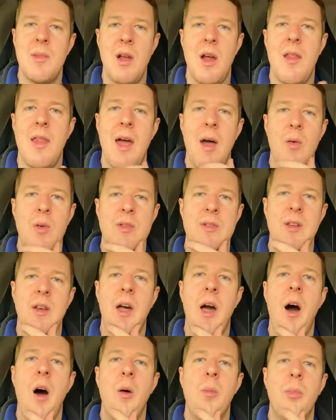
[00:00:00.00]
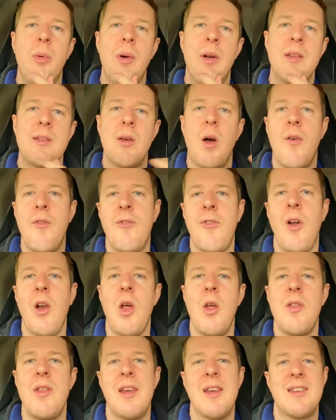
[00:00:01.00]
like that was the culprit so i
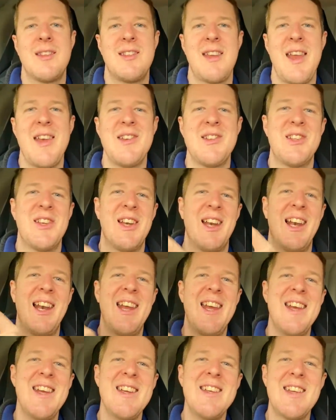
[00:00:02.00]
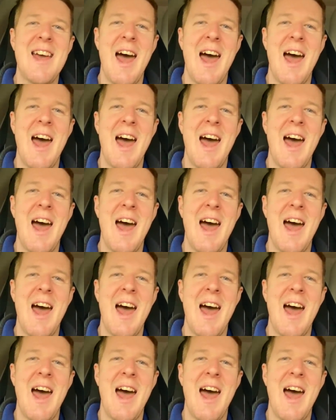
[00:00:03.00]
followed the extension lead